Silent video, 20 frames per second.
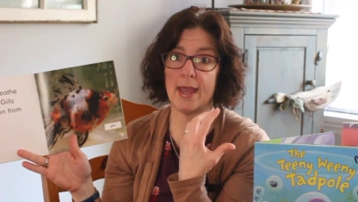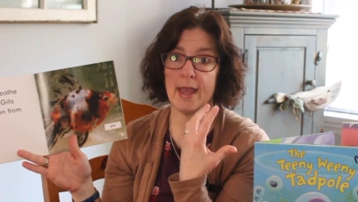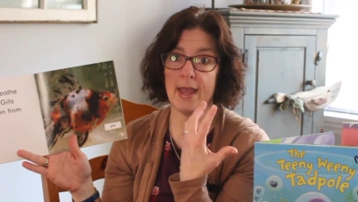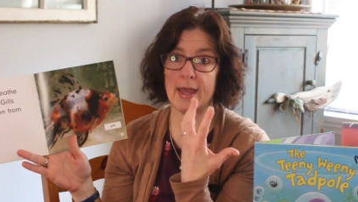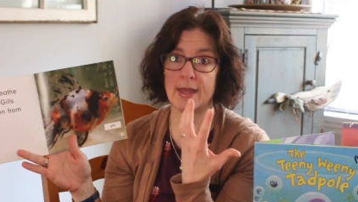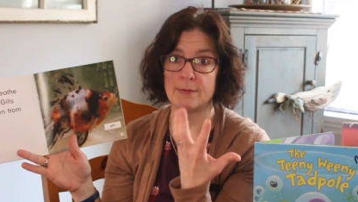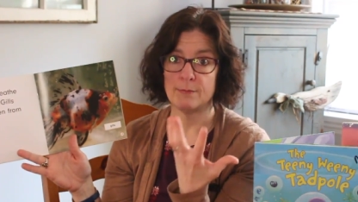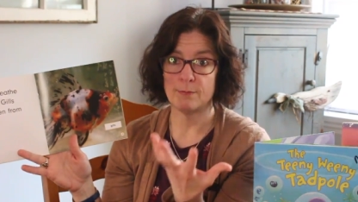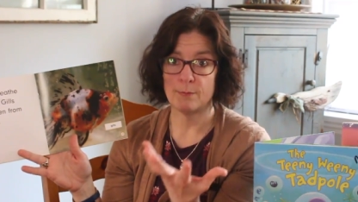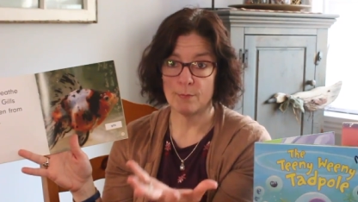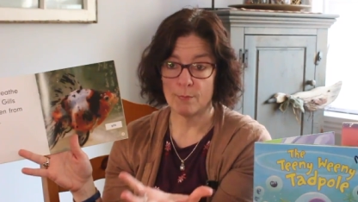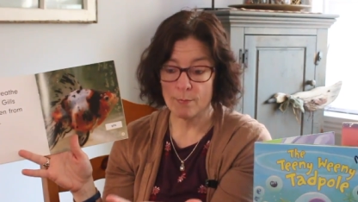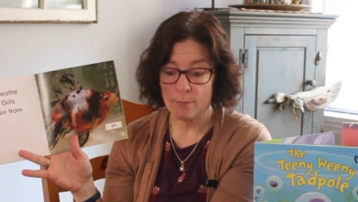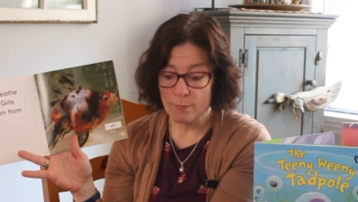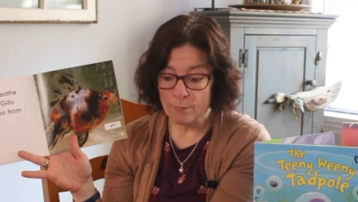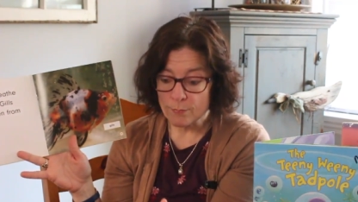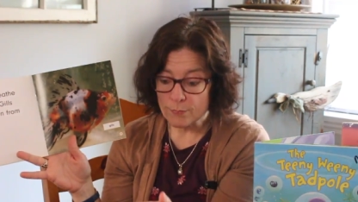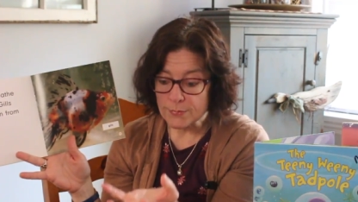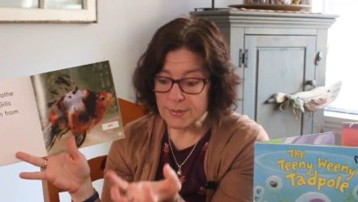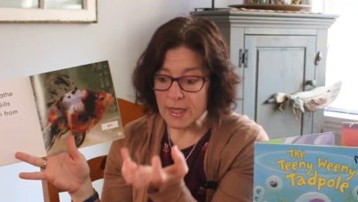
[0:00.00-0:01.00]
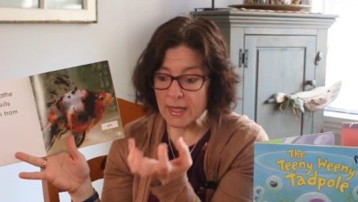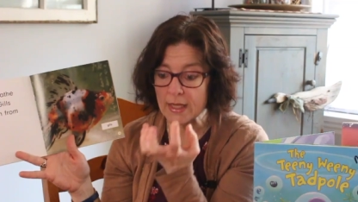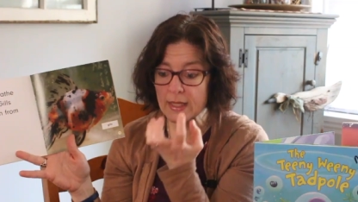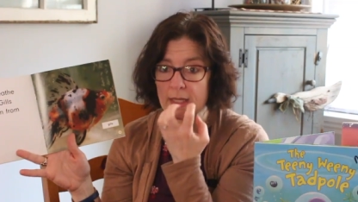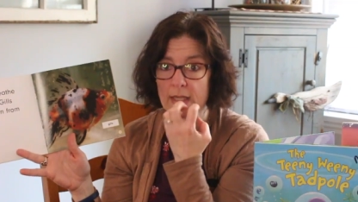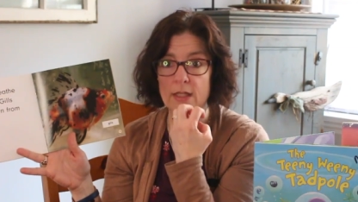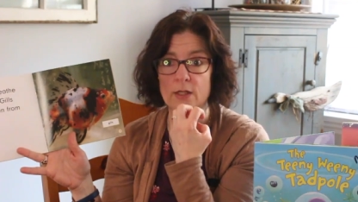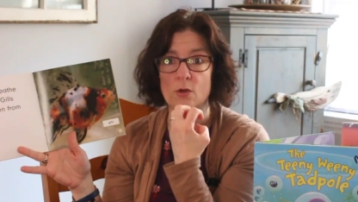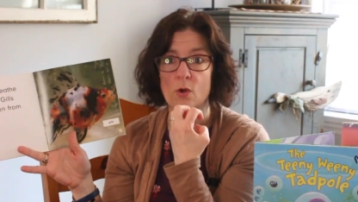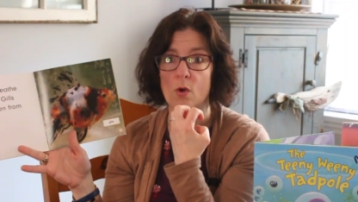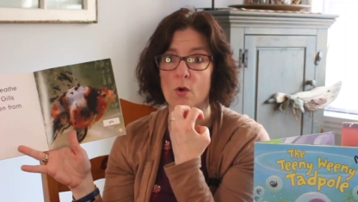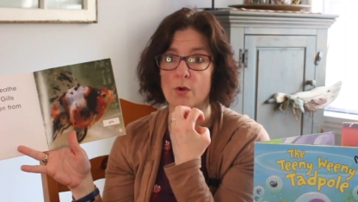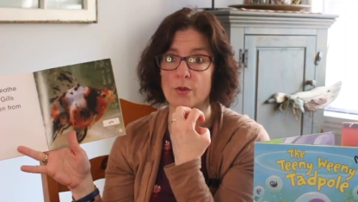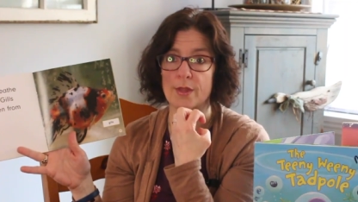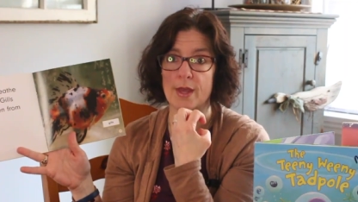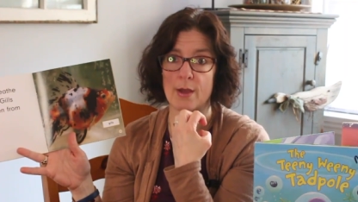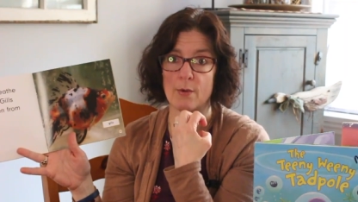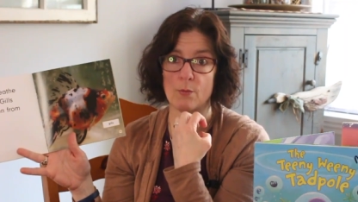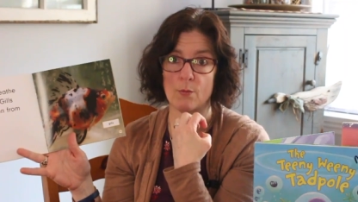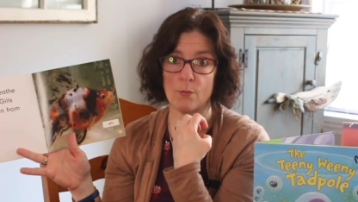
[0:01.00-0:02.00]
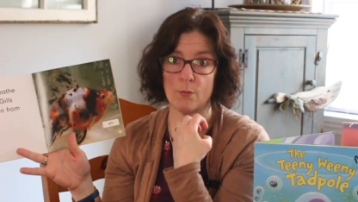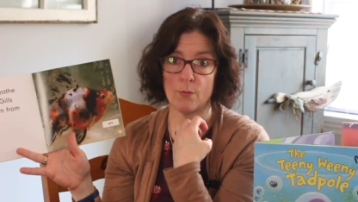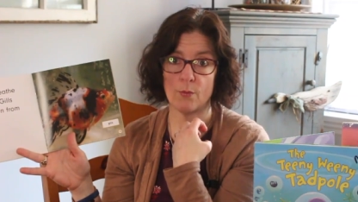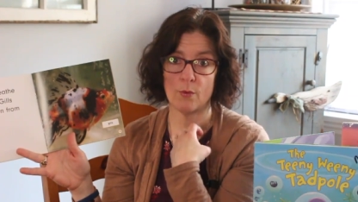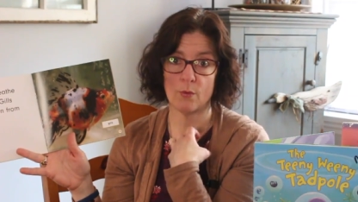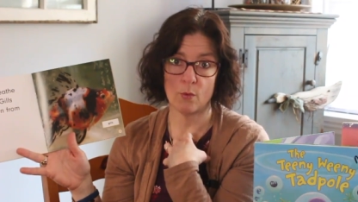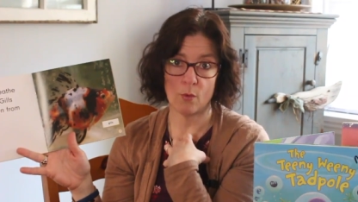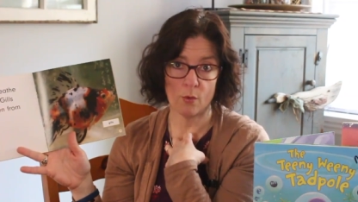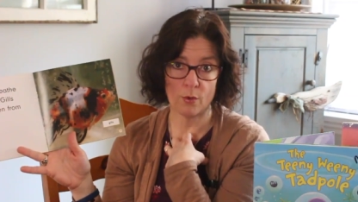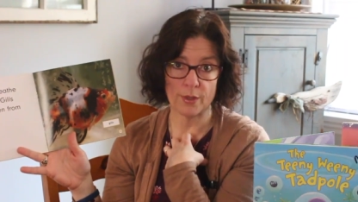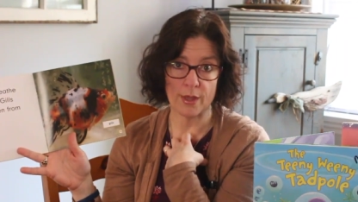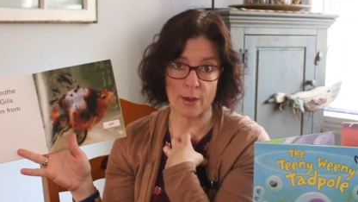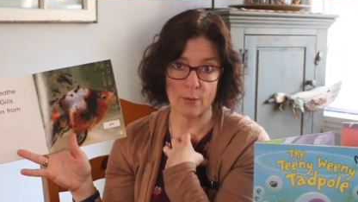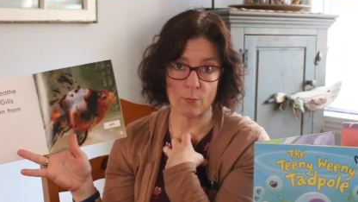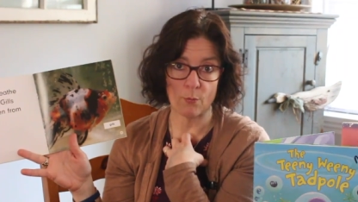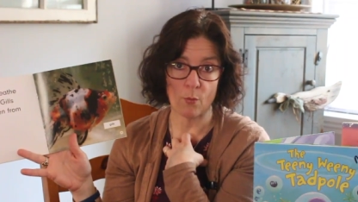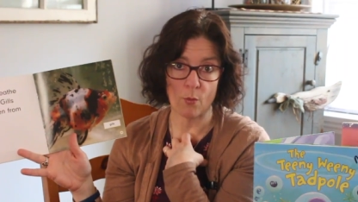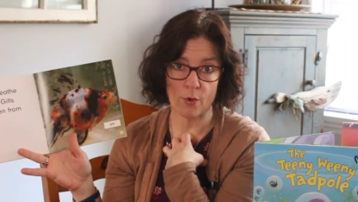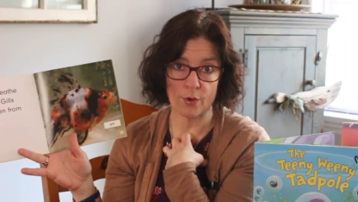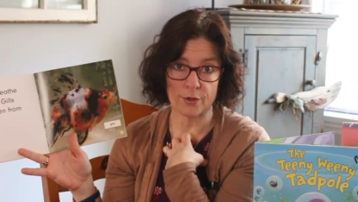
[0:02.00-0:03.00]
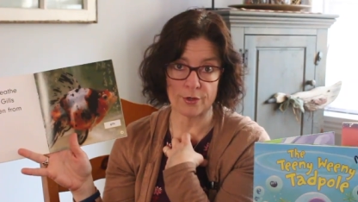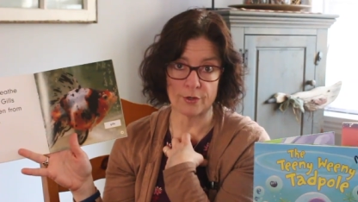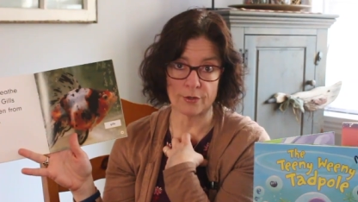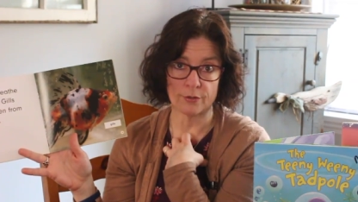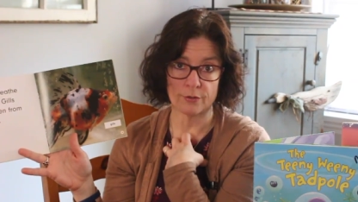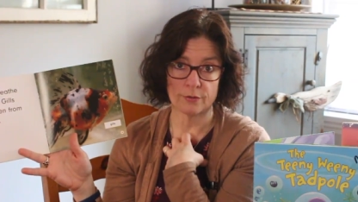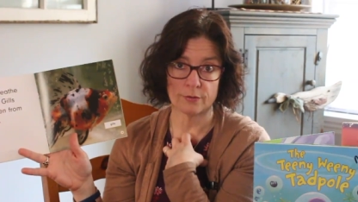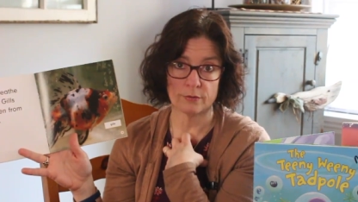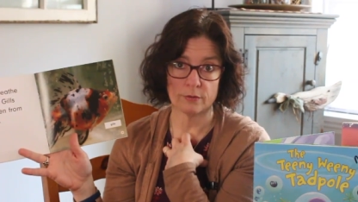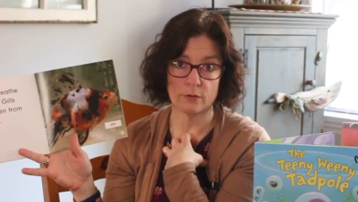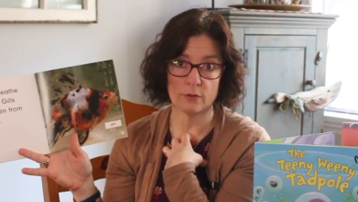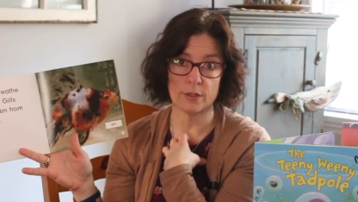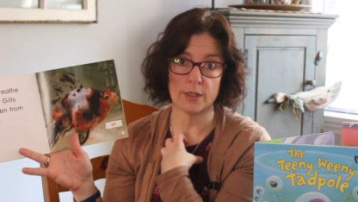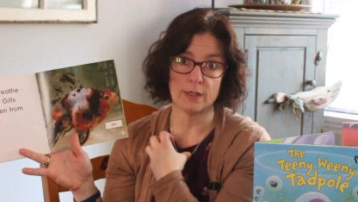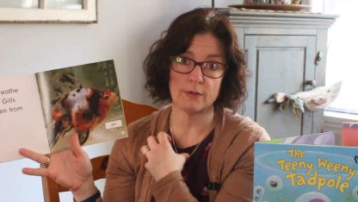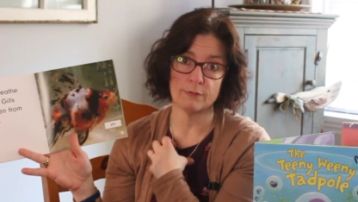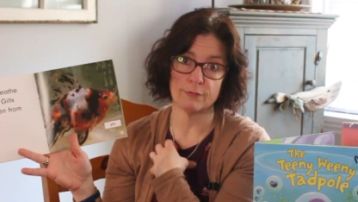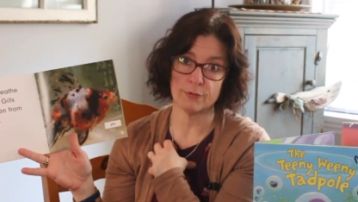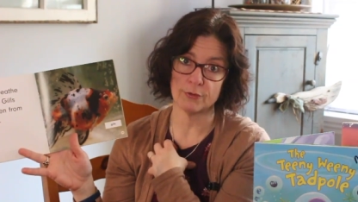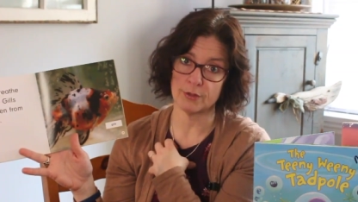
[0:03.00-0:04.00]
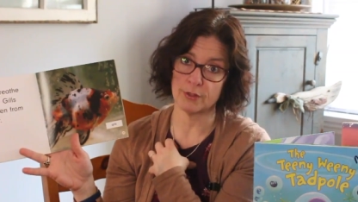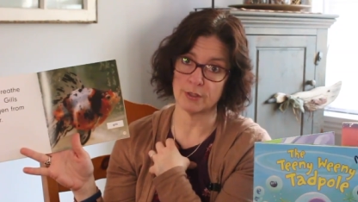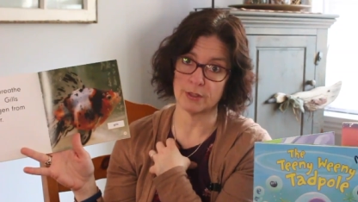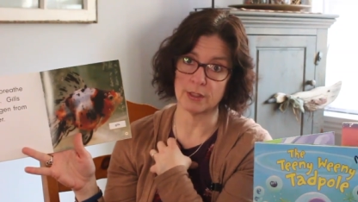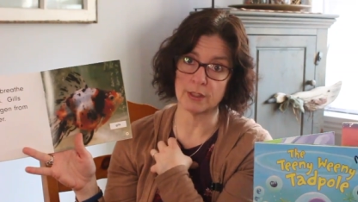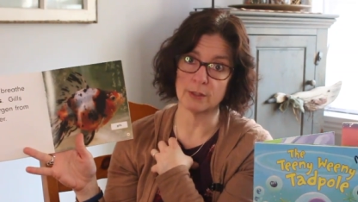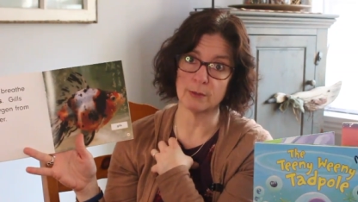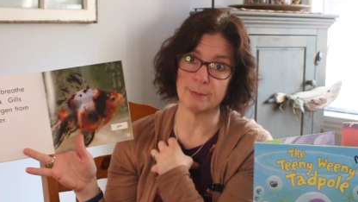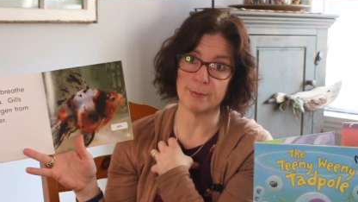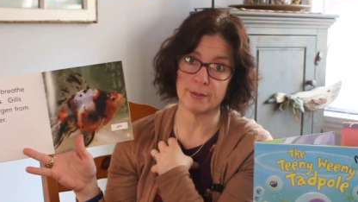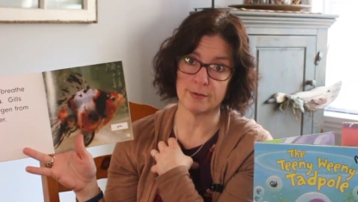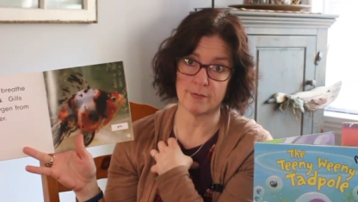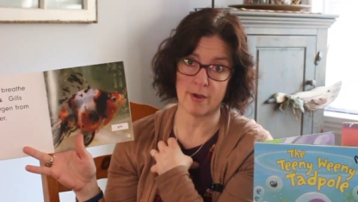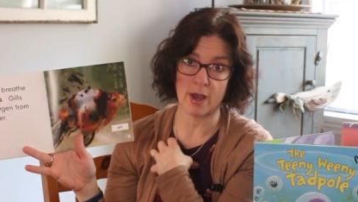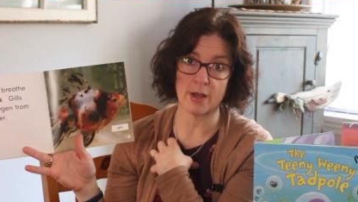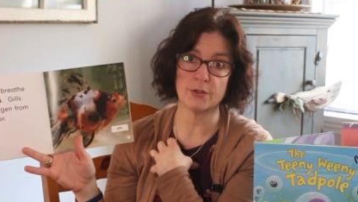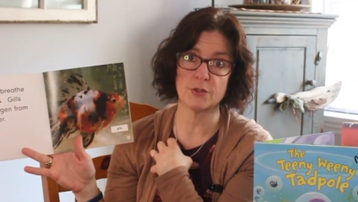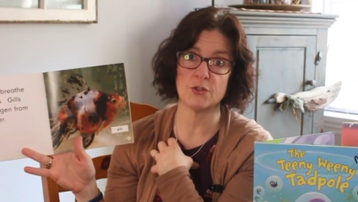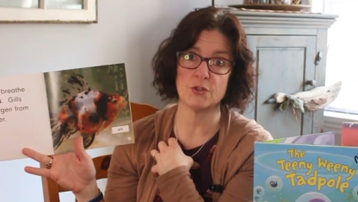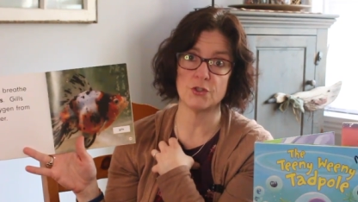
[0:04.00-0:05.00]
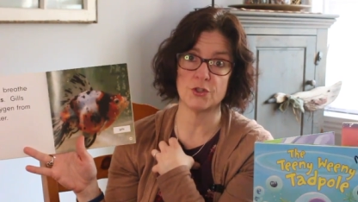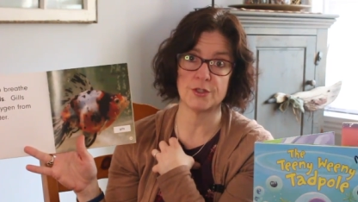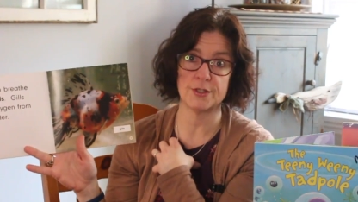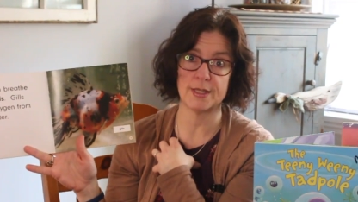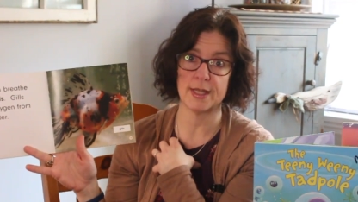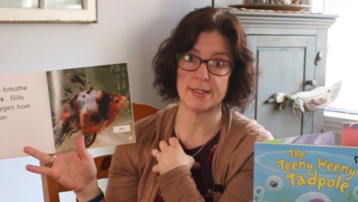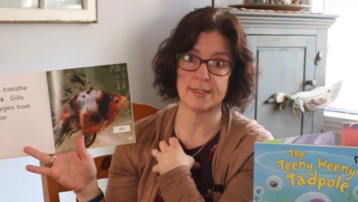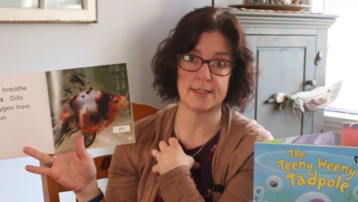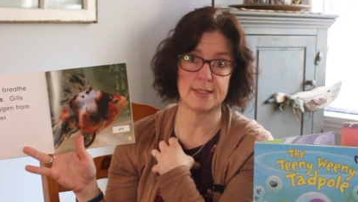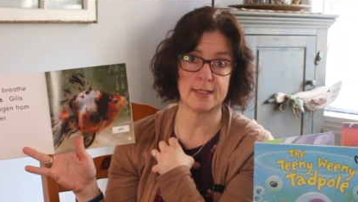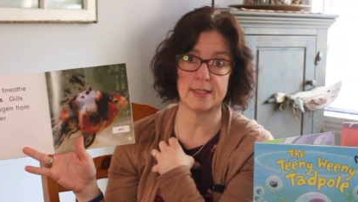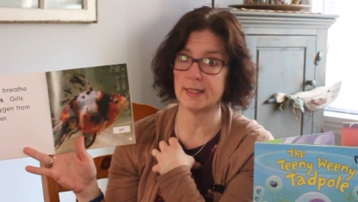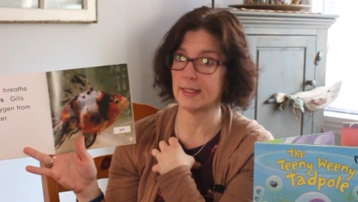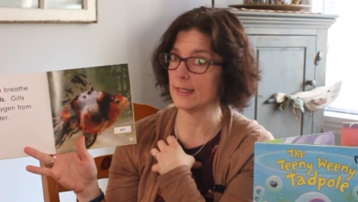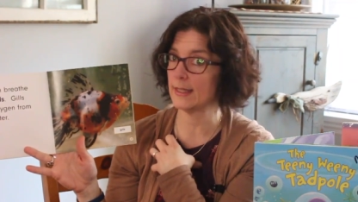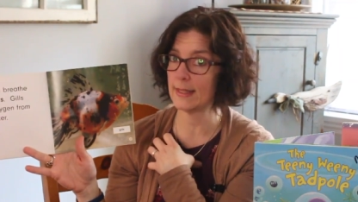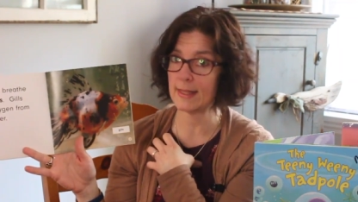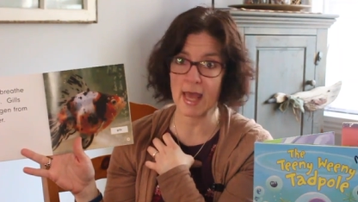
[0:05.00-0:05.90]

and take in all that, all that water looking for the little bit of oxygen that's in it.